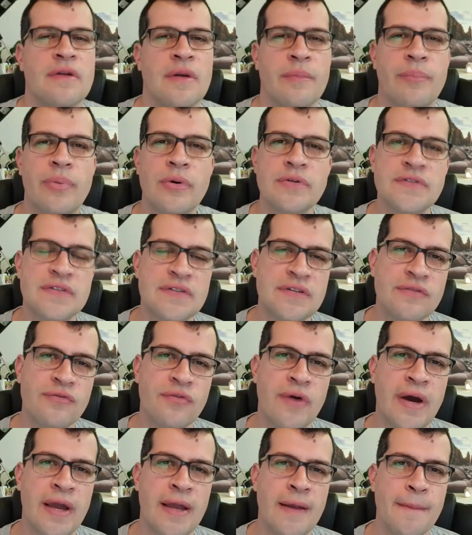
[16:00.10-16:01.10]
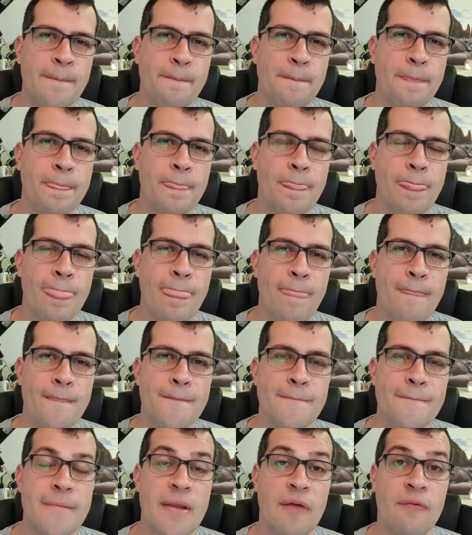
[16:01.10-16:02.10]
in a positive way,
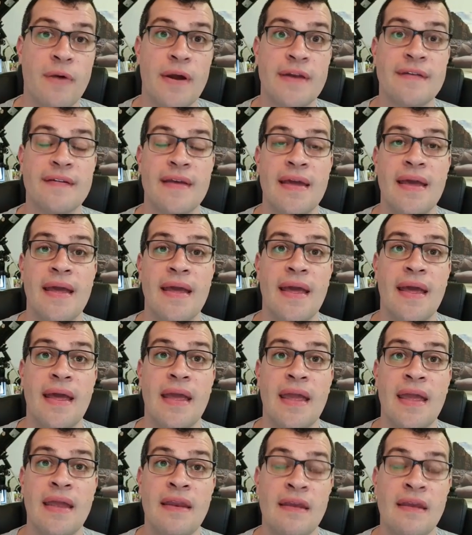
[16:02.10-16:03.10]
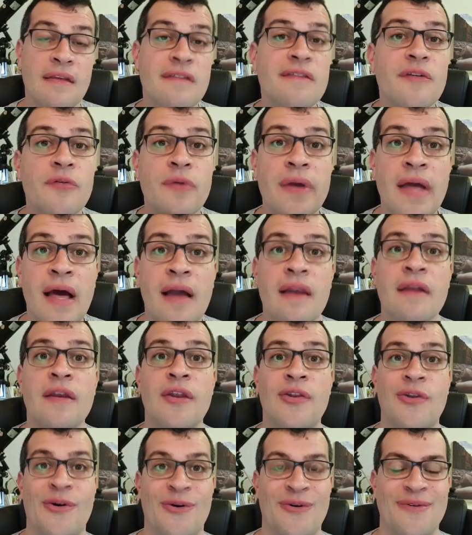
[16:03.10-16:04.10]
what it is the
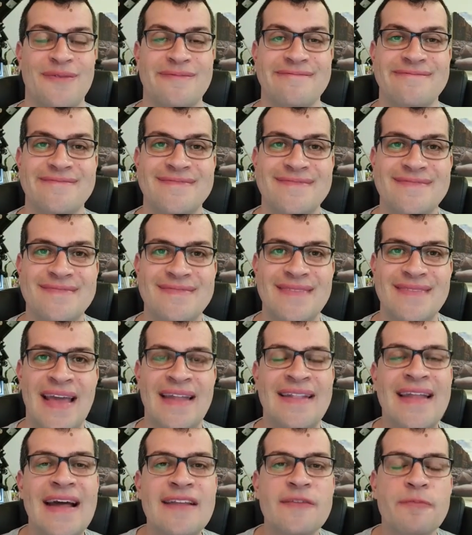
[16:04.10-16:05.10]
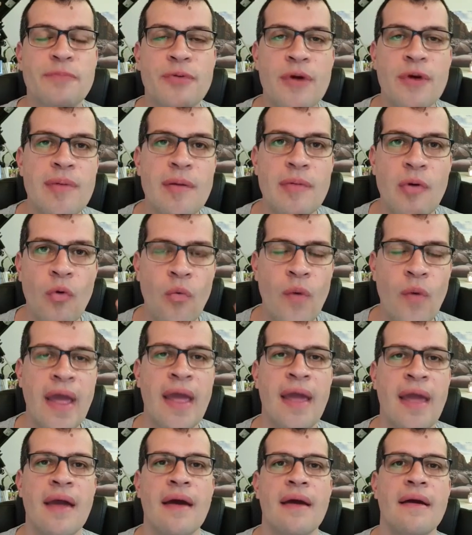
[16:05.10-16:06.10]
reality though, and that's probably
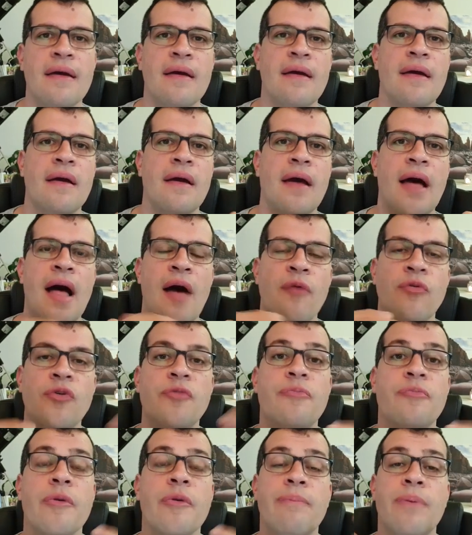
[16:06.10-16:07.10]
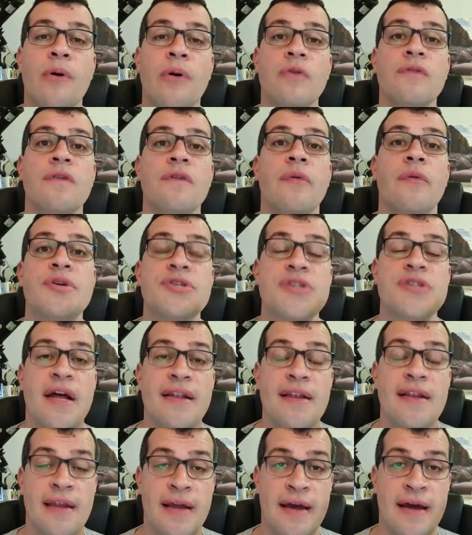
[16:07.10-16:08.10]
where I would propose that we
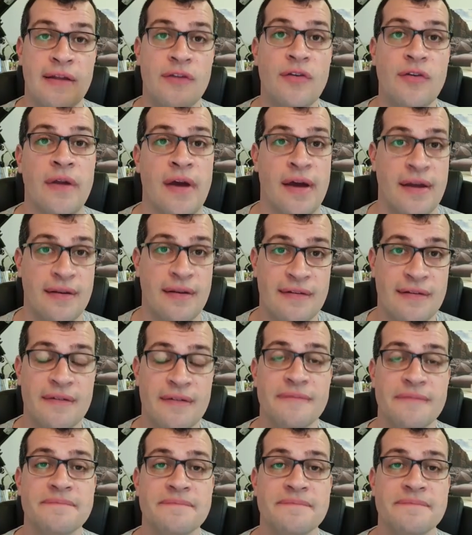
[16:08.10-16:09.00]
shine the light tonight.